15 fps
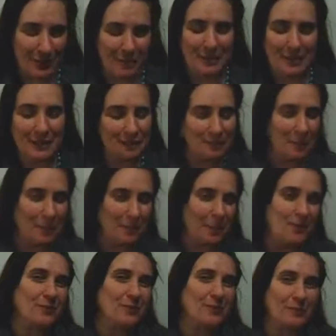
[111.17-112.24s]
I mean, that's my
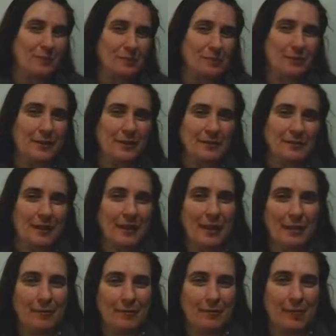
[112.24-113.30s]
personal experience. I
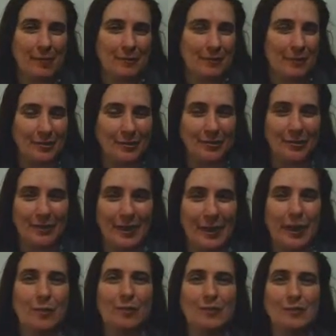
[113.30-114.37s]
have read other
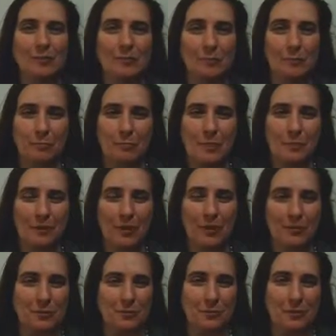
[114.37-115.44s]
accounts where people
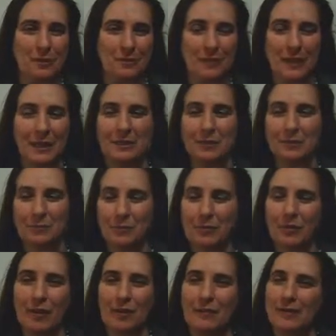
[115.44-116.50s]
also believe that, that food
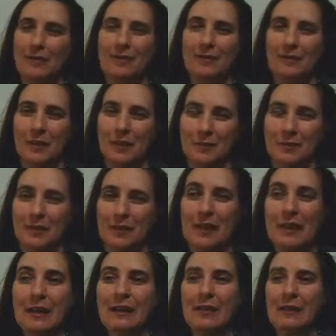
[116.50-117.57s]
cravings are largely
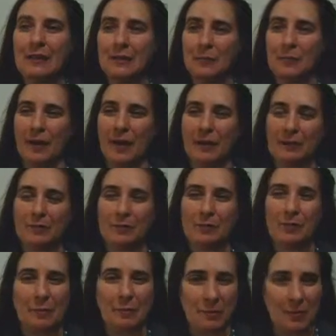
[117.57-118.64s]
your body
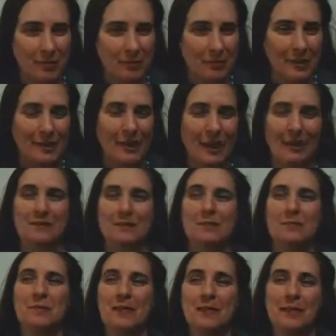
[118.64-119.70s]
remembering where it got
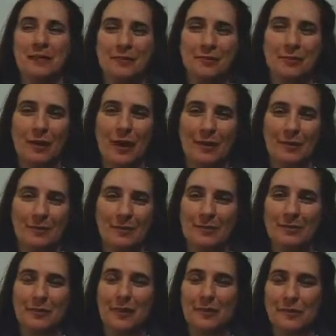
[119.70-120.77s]
something and trying to
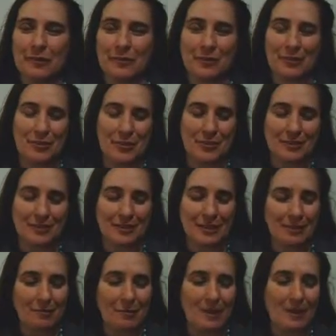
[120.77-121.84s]
solve a deficiency
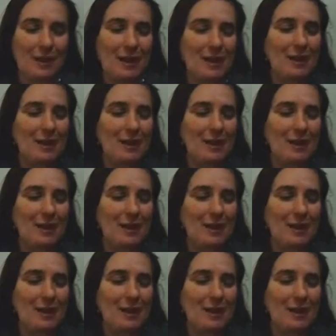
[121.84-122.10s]
that way.